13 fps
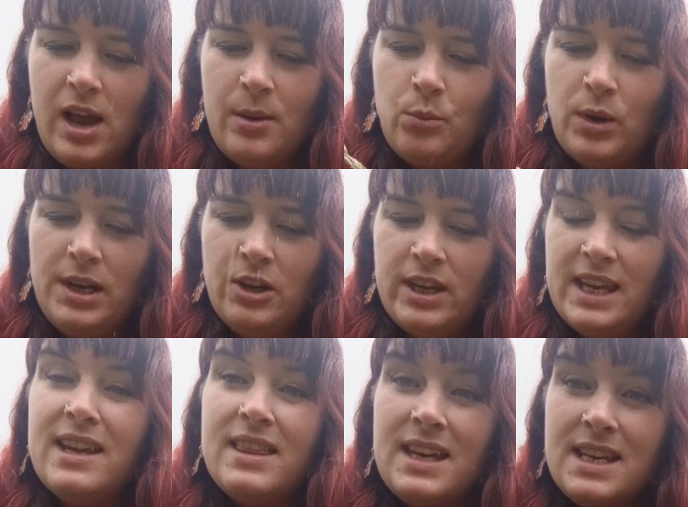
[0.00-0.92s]
when
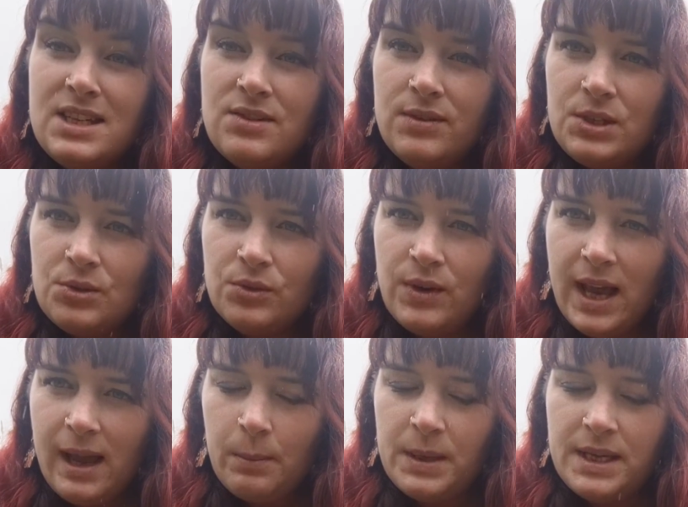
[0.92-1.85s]
looking at the individual
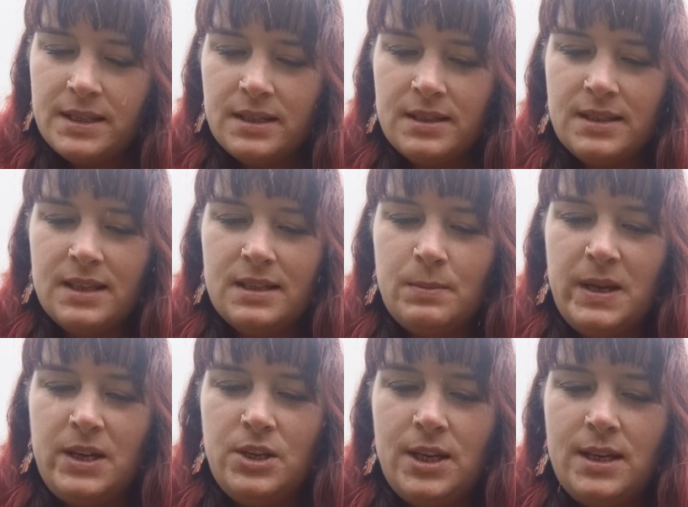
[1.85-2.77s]
flower pieces, this
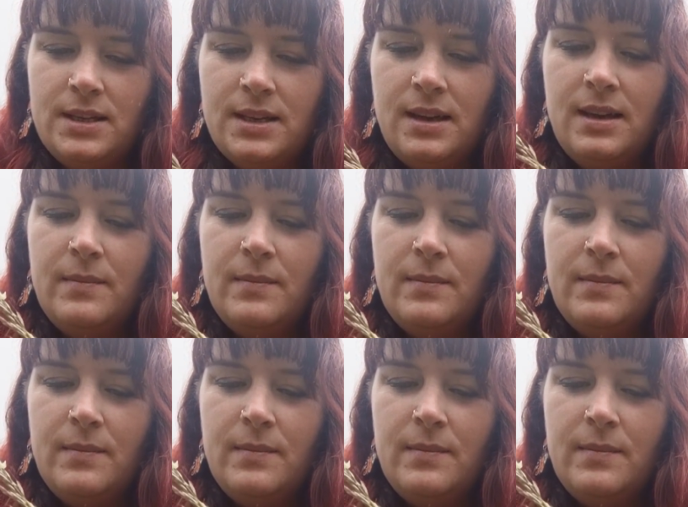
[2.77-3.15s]
species.